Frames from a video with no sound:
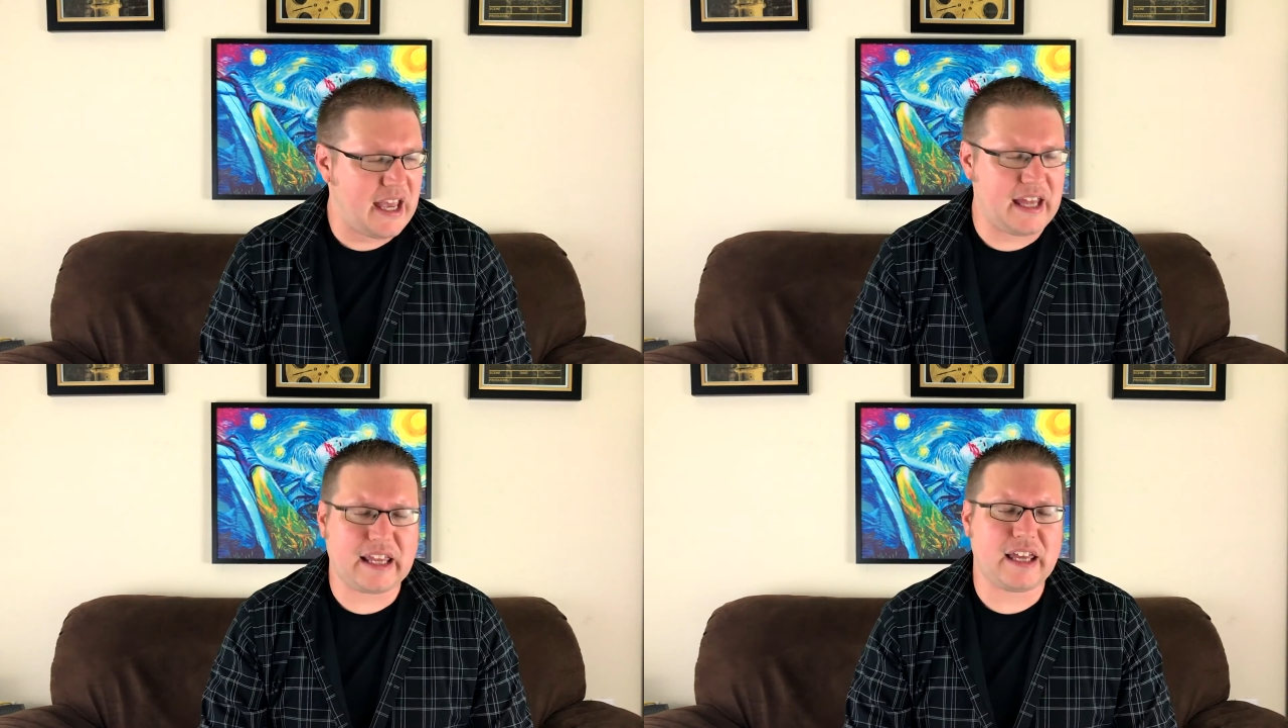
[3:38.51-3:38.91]

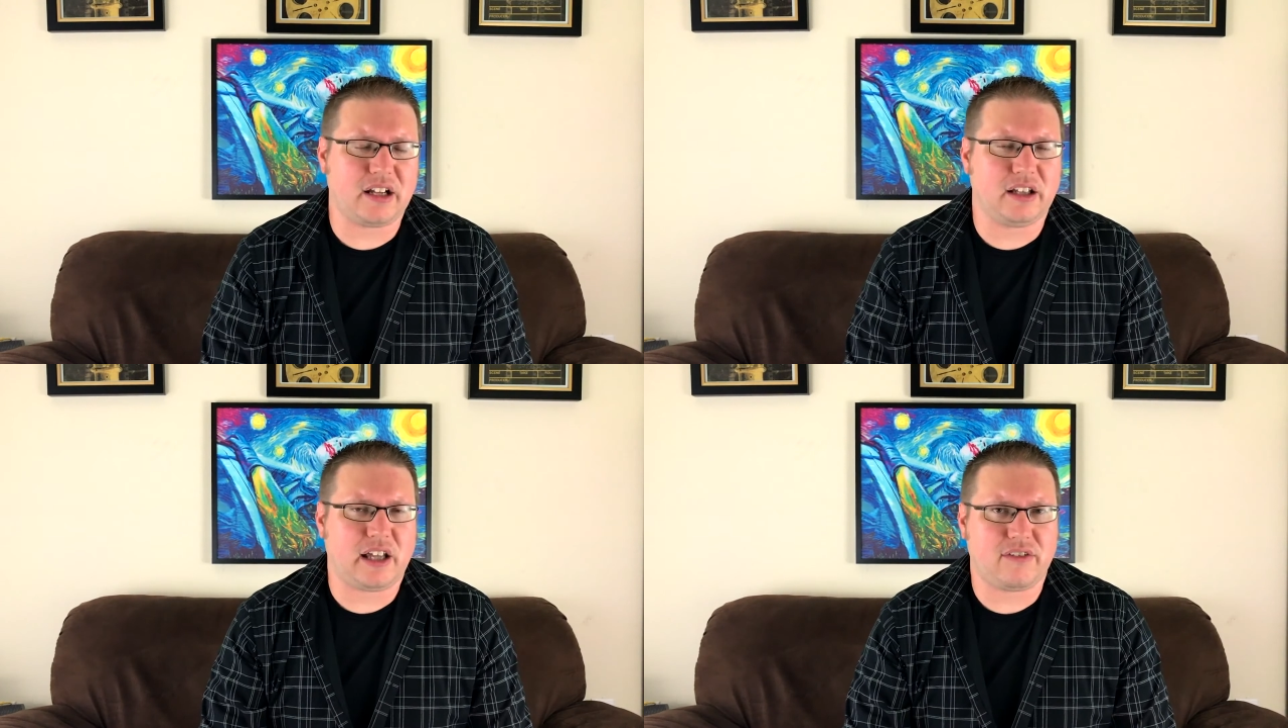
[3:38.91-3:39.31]
And again, a
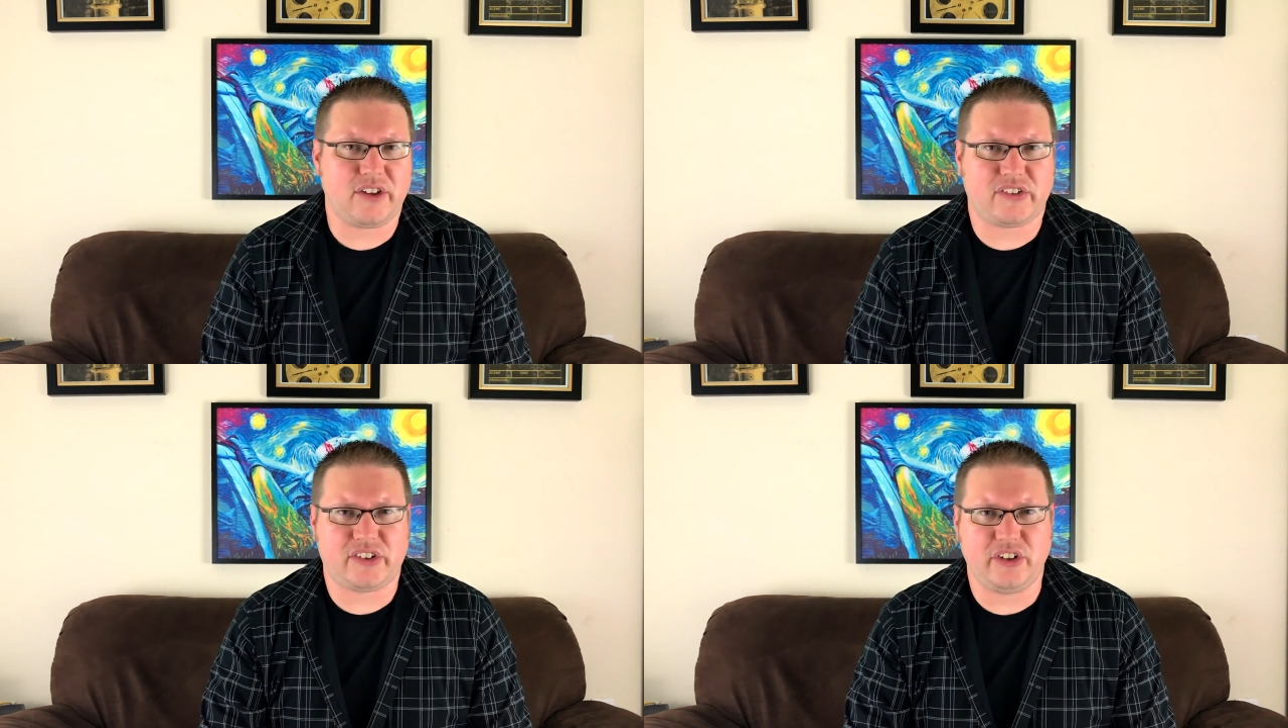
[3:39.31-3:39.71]
lot of
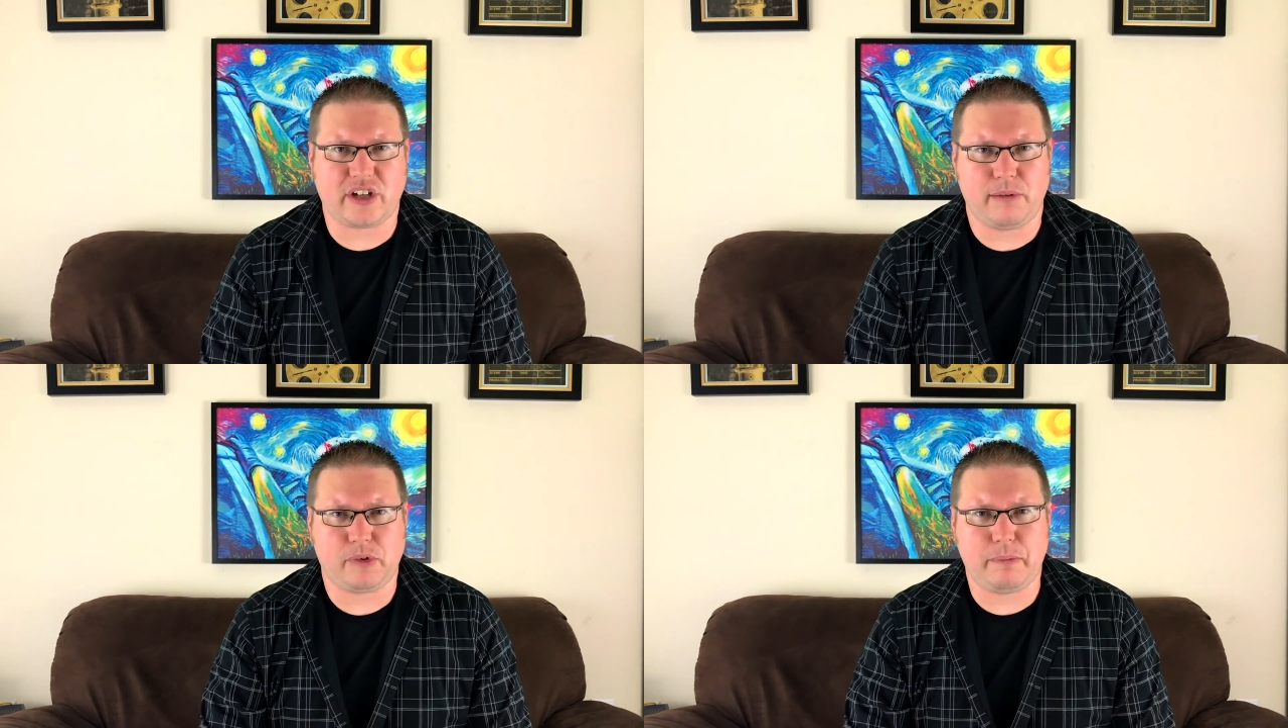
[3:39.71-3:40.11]
this still
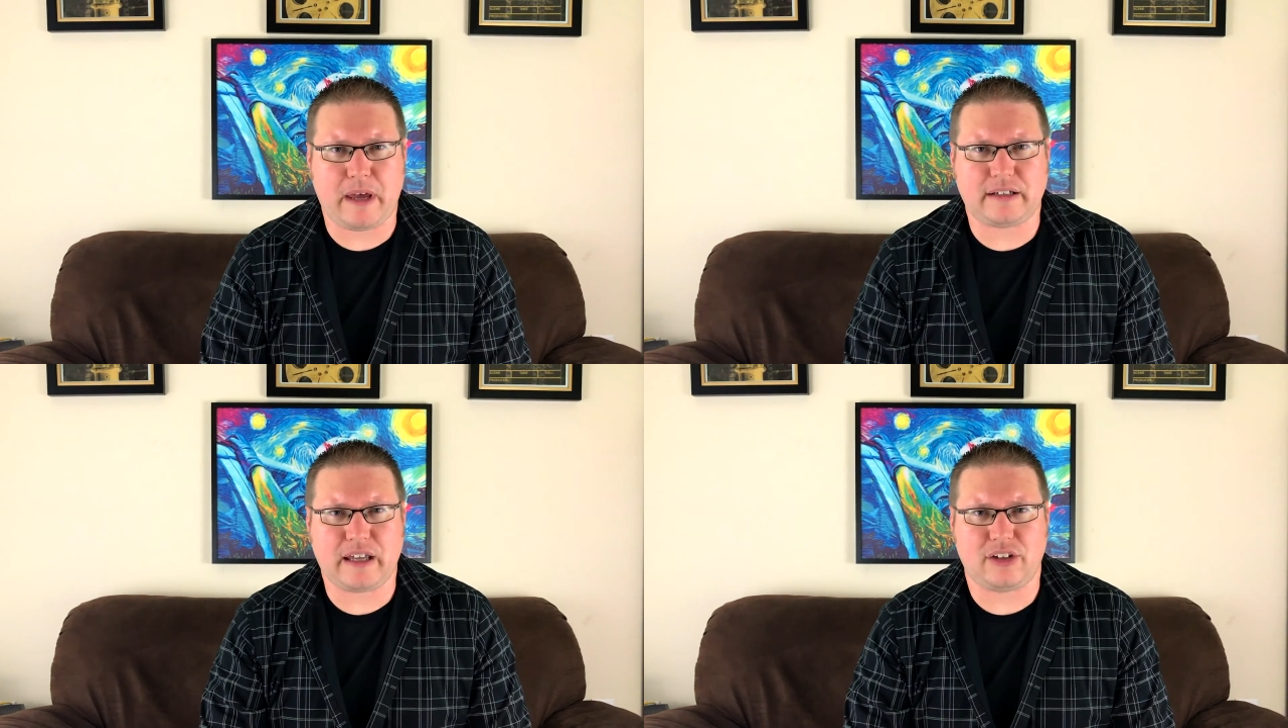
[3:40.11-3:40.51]
comes
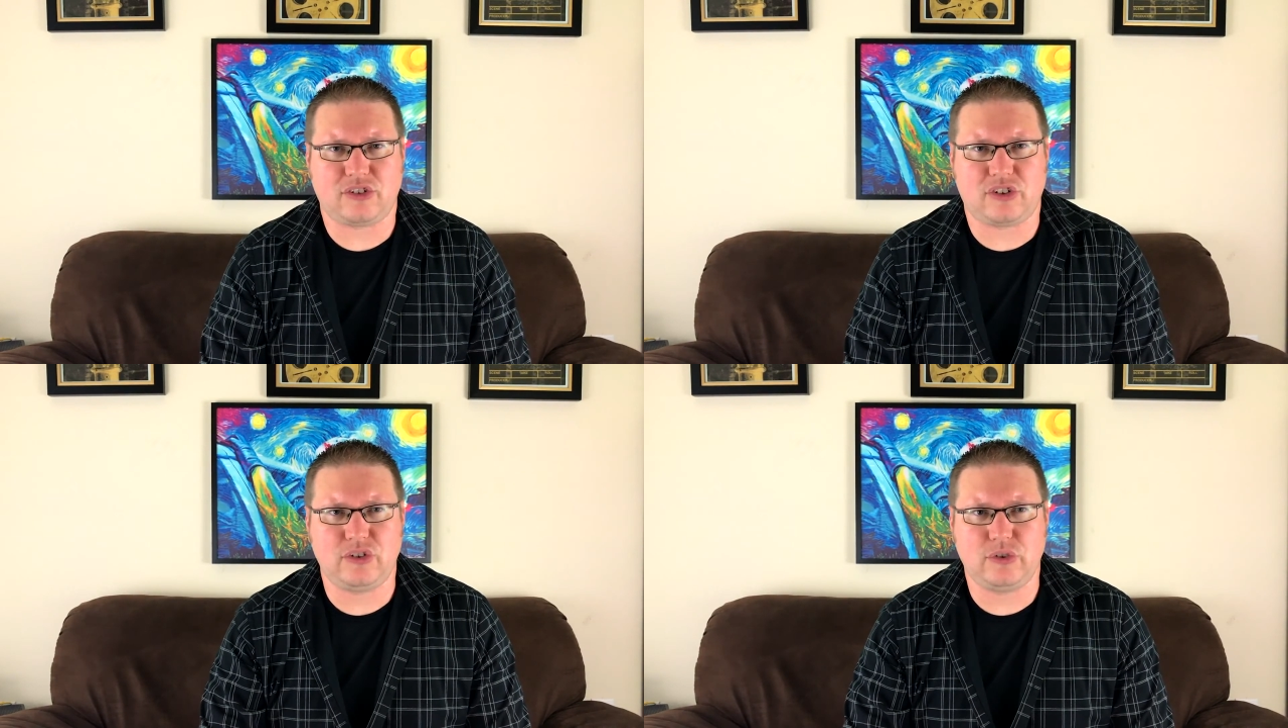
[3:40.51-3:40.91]
back down
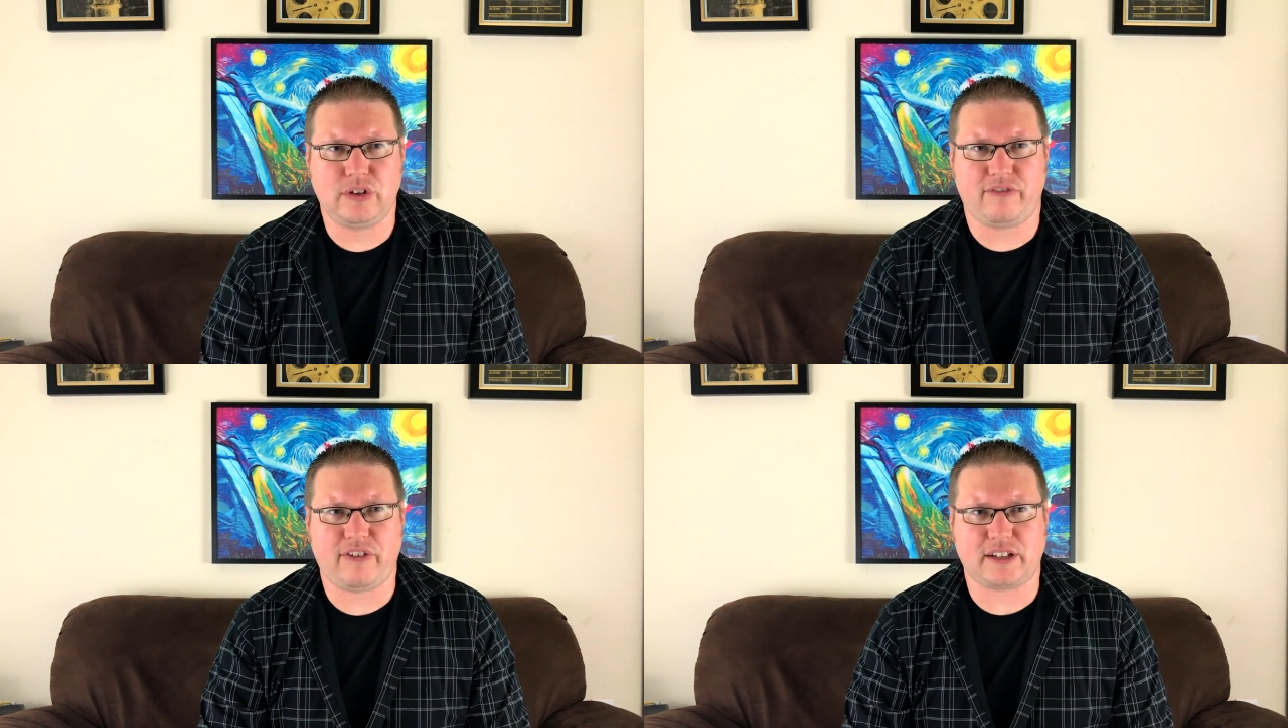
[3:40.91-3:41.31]
to
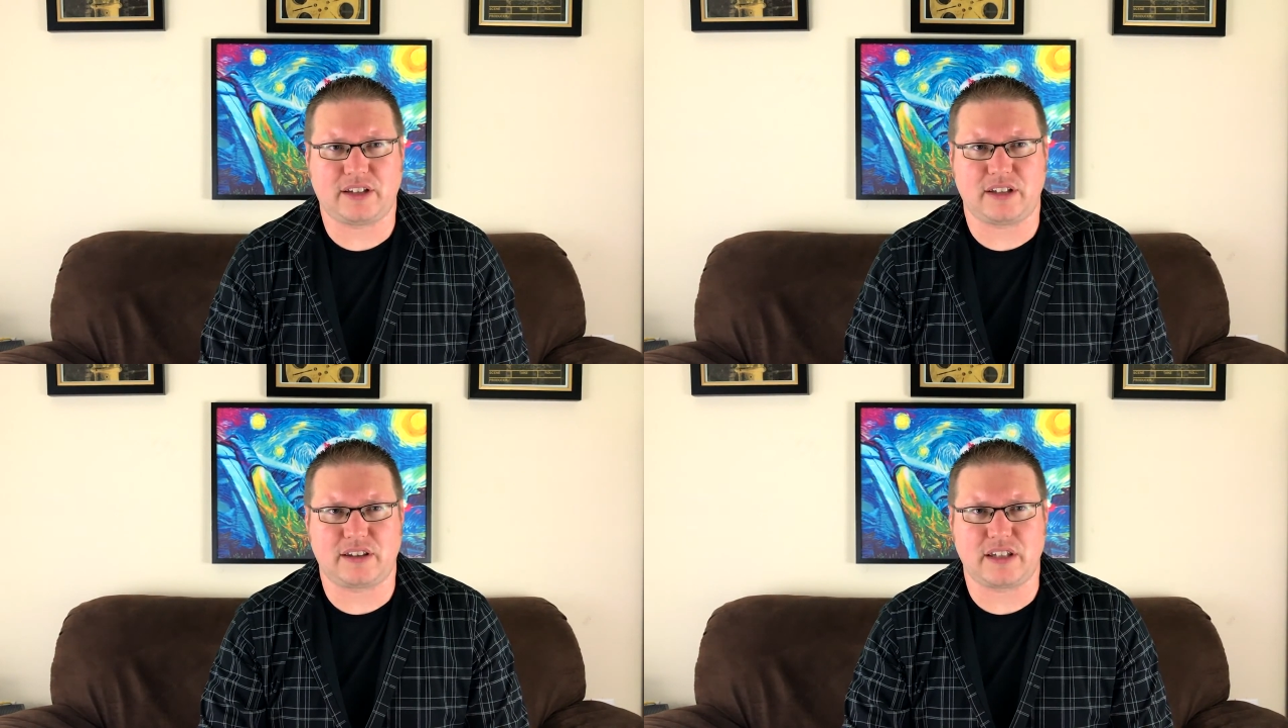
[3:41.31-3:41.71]
the fact
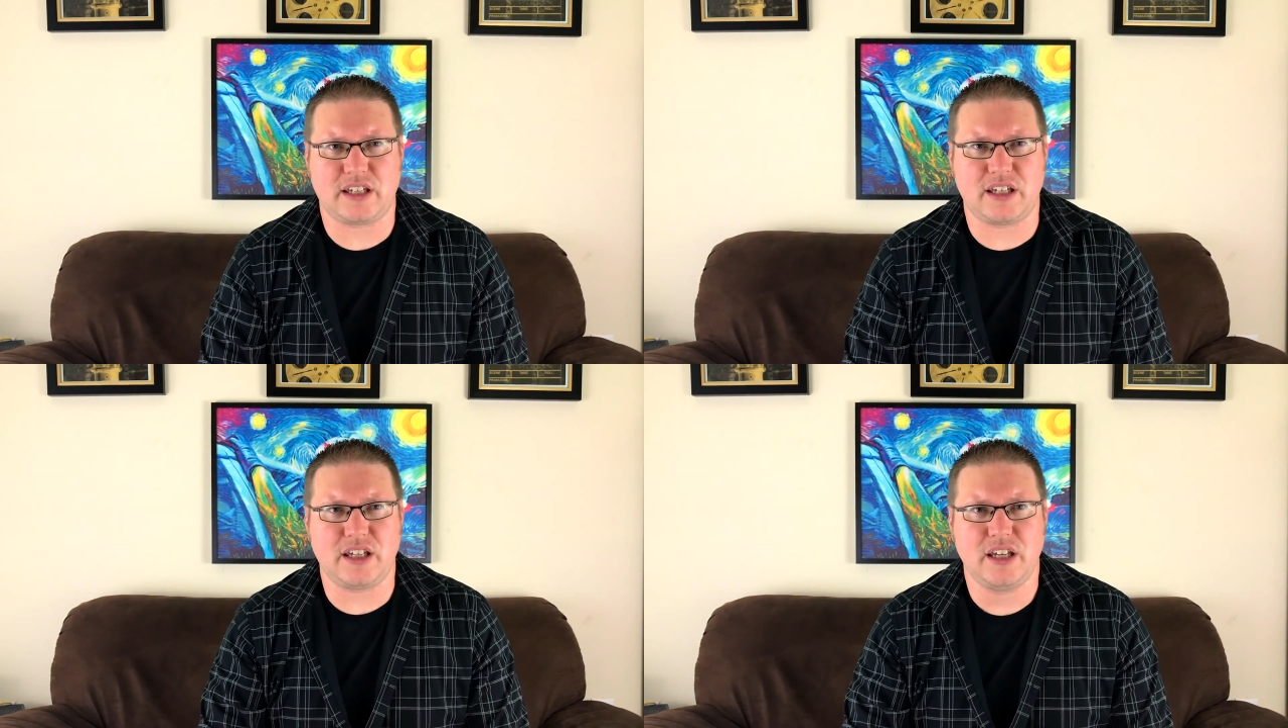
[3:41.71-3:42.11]
that
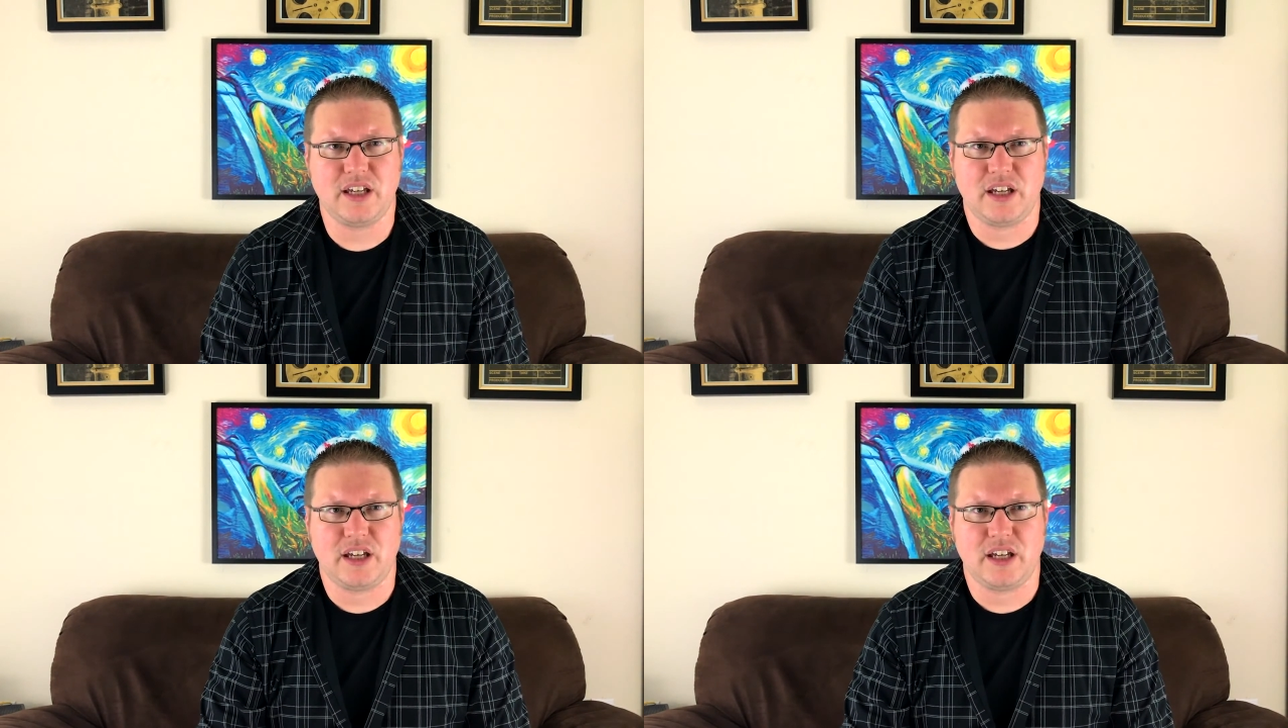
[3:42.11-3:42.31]
the